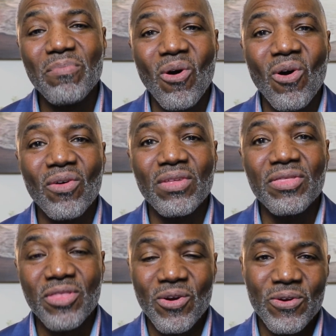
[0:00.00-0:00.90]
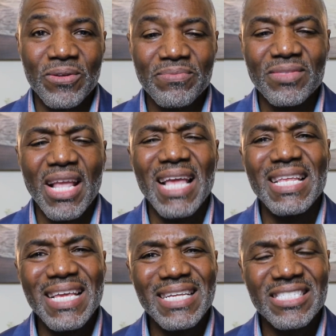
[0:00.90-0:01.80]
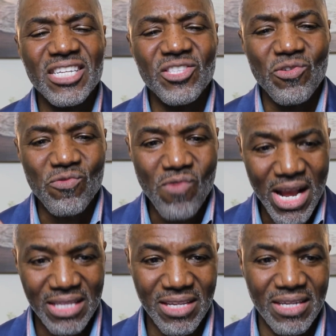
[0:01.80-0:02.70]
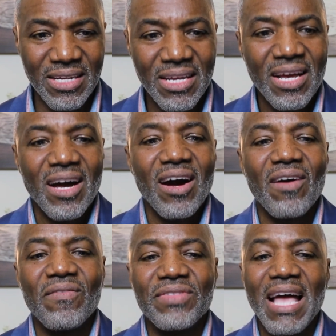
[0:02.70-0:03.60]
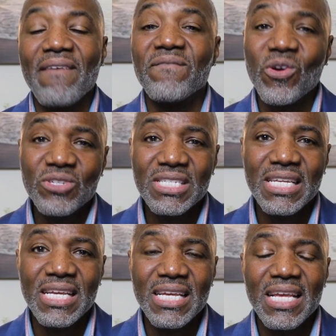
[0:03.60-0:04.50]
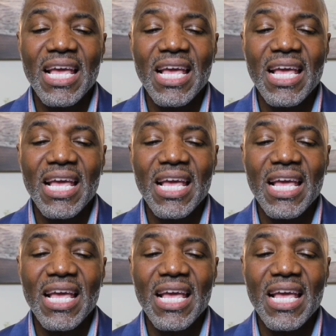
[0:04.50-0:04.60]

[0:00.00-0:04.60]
Ball III, and he is the Director of Diversity,